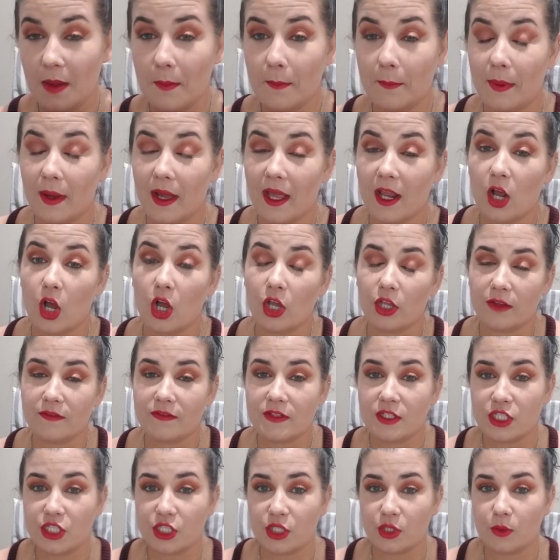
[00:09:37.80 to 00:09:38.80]
but all you have
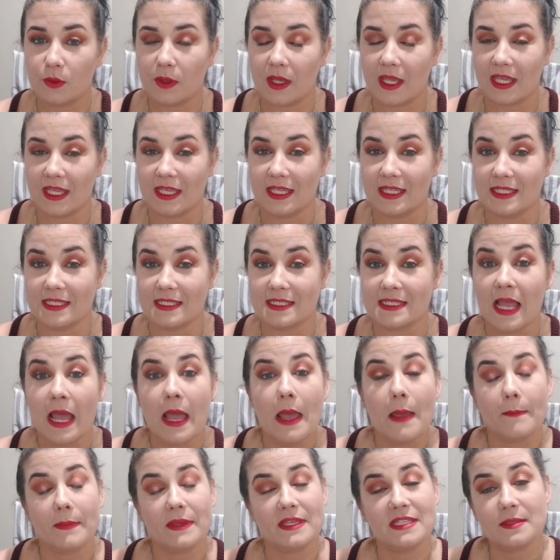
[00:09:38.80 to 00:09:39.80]
to do is
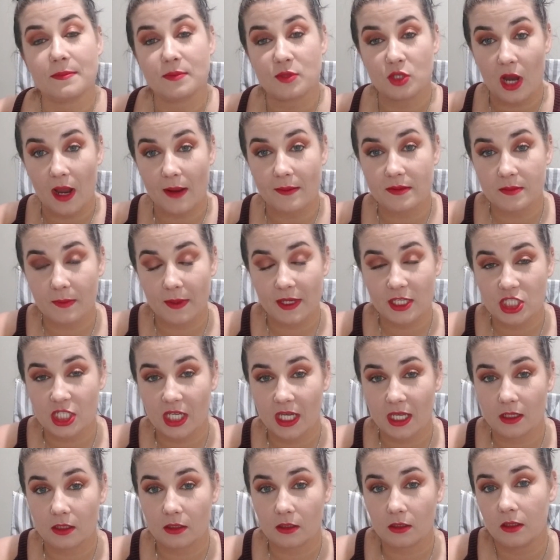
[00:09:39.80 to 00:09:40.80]
be subscribed to my
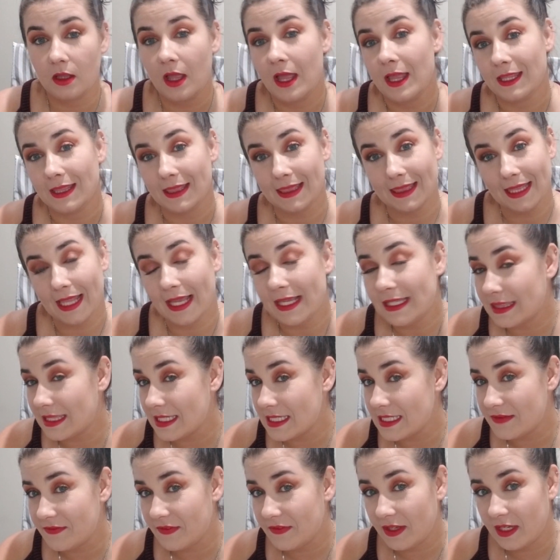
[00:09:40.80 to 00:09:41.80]
channel, like
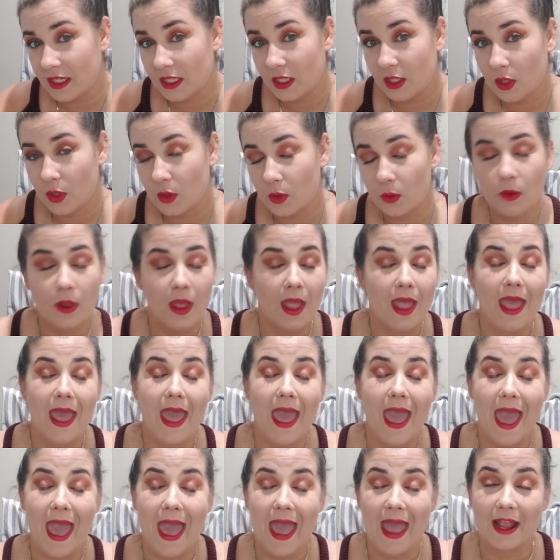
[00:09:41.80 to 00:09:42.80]
this video,
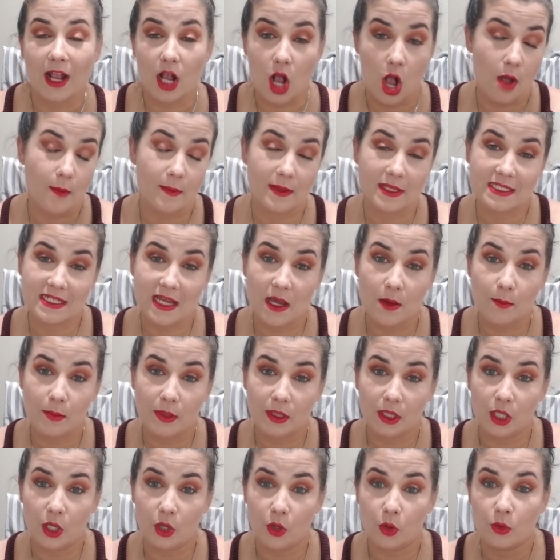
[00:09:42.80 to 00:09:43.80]
and comment down
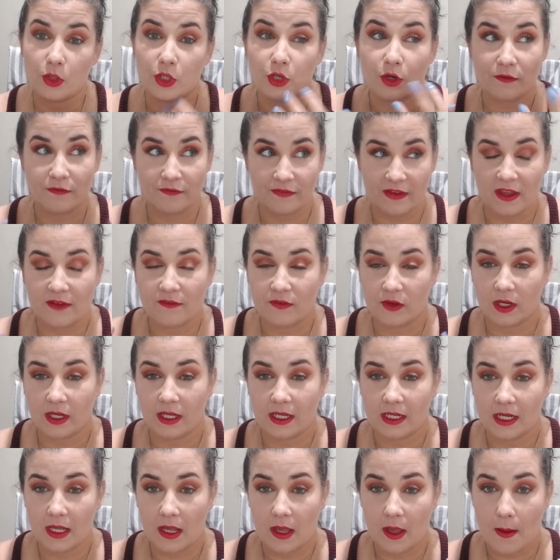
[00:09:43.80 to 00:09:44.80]
below your
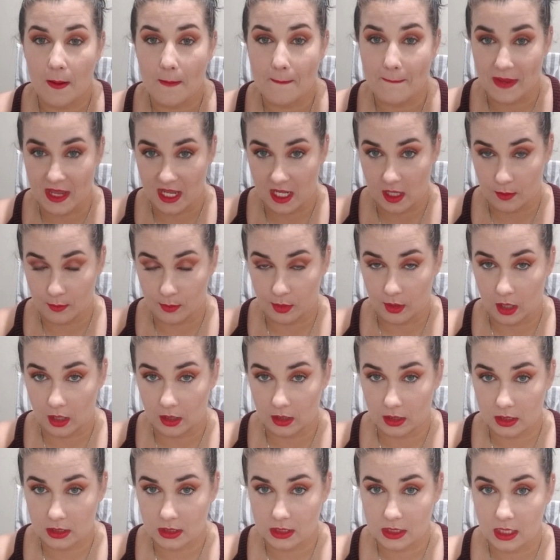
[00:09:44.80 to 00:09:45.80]
favorite makeup
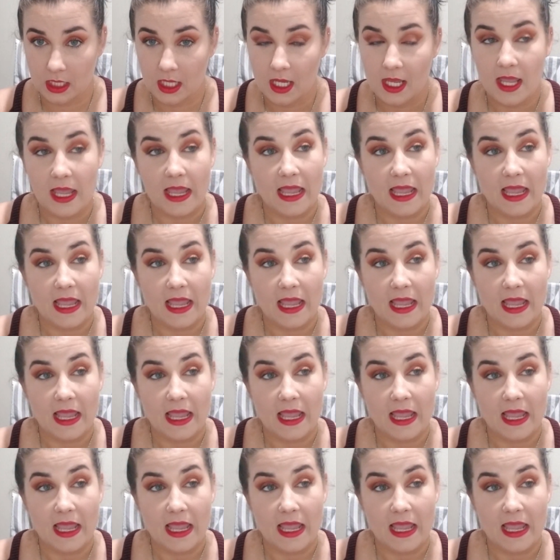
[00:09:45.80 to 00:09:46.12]
product.